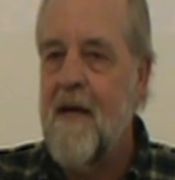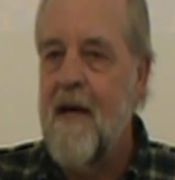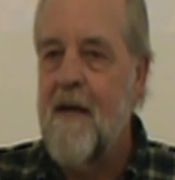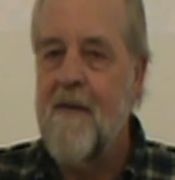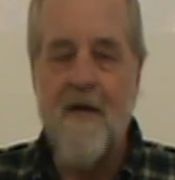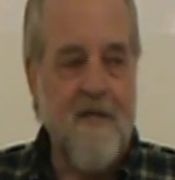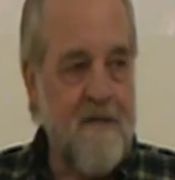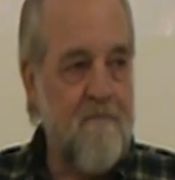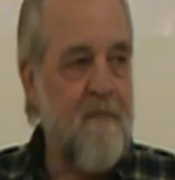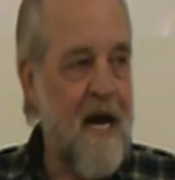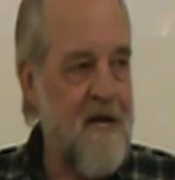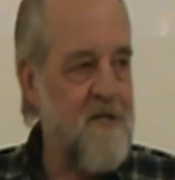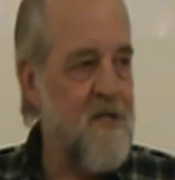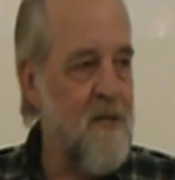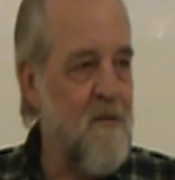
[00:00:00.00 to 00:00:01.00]
this
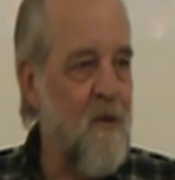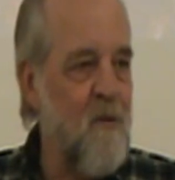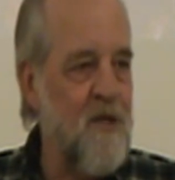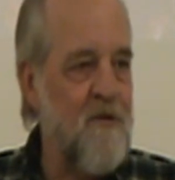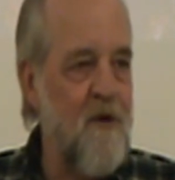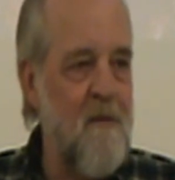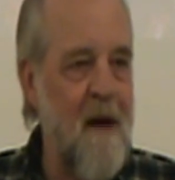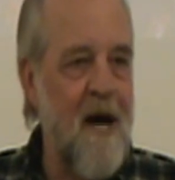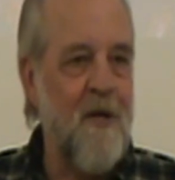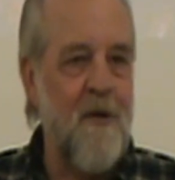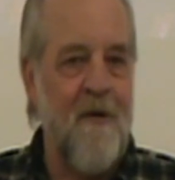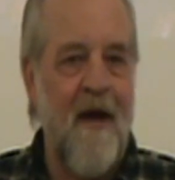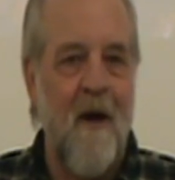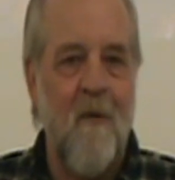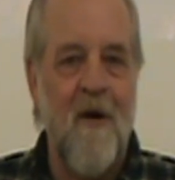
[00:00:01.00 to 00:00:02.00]
past summer was a reminder
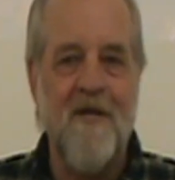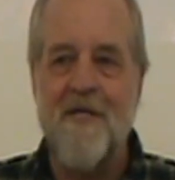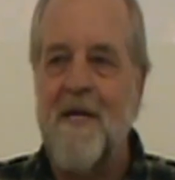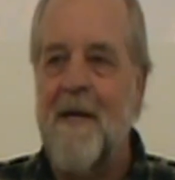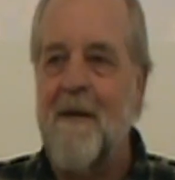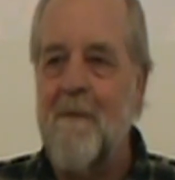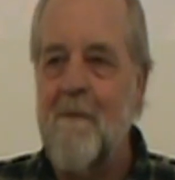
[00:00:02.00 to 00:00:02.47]
of that, wasn't it?